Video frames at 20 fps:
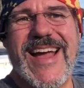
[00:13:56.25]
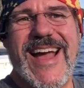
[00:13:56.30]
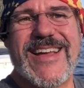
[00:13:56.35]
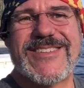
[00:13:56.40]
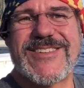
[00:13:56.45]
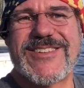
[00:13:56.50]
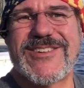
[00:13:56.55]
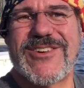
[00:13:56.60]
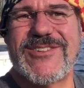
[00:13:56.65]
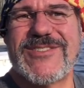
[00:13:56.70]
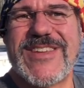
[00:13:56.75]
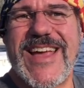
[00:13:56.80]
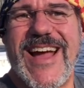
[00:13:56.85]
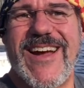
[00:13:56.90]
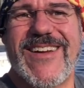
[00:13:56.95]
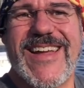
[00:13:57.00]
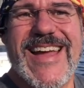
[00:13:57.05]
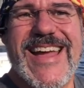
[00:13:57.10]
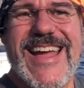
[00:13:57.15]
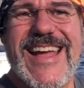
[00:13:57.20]
As it turns
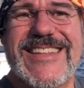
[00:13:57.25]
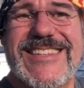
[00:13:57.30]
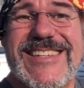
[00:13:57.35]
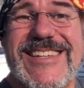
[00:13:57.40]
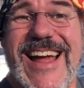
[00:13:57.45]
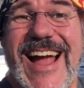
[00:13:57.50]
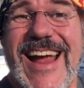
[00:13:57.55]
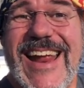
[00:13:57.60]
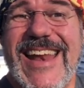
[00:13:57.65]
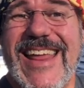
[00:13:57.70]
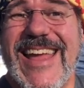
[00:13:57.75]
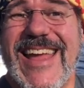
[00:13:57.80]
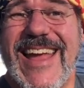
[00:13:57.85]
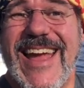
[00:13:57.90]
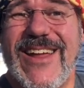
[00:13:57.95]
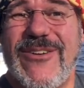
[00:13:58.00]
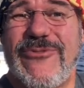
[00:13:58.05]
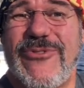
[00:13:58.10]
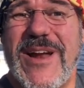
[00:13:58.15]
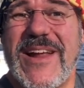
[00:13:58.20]
out, it's tiny,
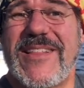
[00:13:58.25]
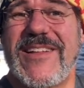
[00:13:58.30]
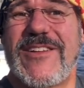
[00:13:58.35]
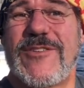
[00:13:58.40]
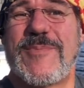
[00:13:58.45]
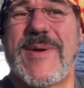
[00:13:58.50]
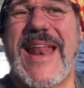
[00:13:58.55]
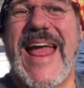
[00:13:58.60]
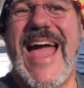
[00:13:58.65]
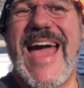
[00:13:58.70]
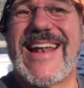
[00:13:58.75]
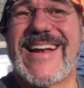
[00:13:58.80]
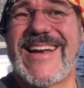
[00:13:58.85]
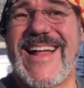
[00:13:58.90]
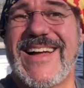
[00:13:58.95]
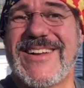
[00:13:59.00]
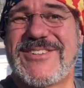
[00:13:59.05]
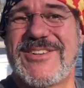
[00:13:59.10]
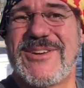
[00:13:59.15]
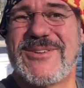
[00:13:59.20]
and frankly, it's been added
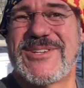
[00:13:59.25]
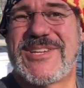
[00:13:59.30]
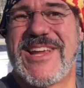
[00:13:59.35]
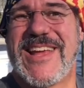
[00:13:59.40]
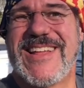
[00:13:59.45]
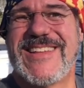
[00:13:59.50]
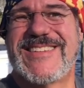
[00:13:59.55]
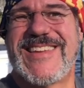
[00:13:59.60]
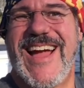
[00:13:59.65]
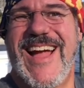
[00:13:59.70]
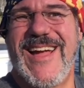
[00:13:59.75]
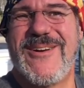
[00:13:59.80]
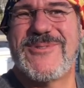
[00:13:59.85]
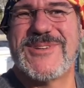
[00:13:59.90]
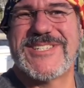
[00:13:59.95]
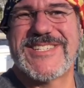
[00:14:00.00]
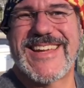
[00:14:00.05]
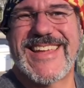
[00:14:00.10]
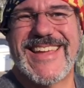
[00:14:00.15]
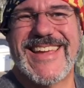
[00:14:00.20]
onto since I
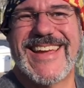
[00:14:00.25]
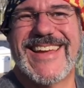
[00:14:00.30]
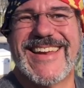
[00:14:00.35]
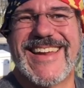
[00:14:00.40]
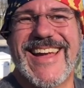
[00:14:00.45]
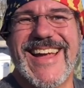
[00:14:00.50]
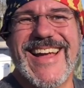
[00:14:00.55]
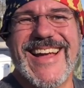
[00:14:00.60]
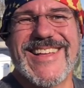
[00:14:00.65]
was a kid.